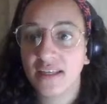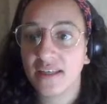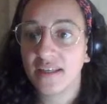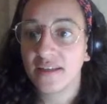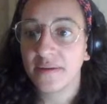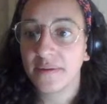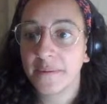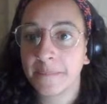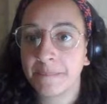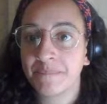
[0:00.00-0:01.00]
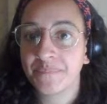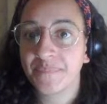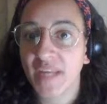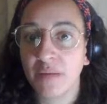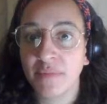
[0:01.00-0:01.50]
I'm
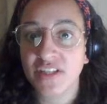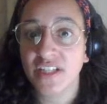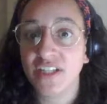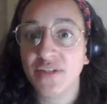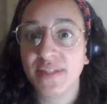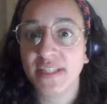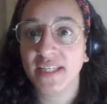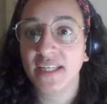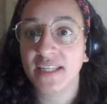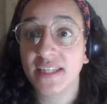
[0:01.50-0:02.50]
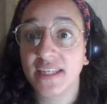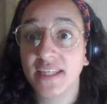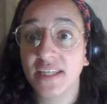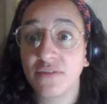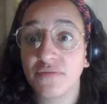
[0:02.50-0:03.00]
actually using
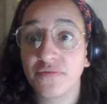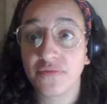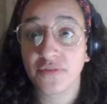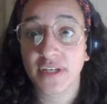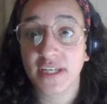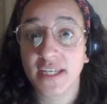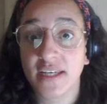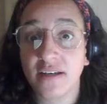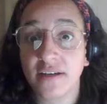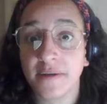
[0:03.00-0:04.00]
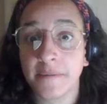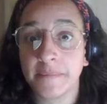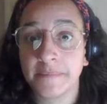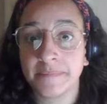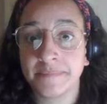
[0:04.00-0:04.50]
the free
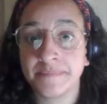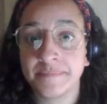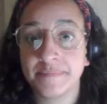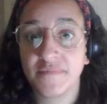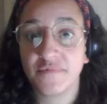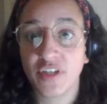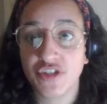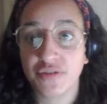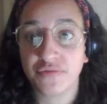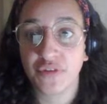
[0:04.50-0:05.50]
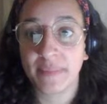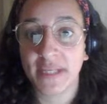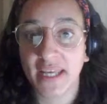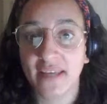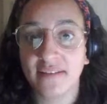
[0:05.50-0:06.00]
version of
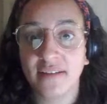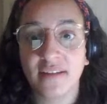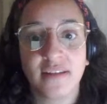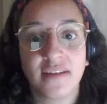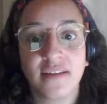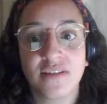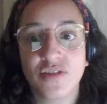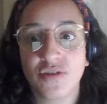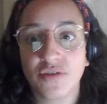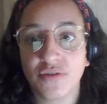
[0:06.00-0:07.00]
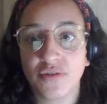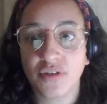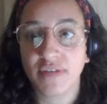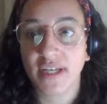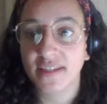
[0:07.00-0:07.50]
Grammarly to
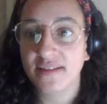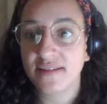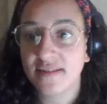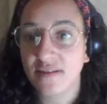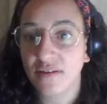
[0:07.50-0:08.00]
correct this, so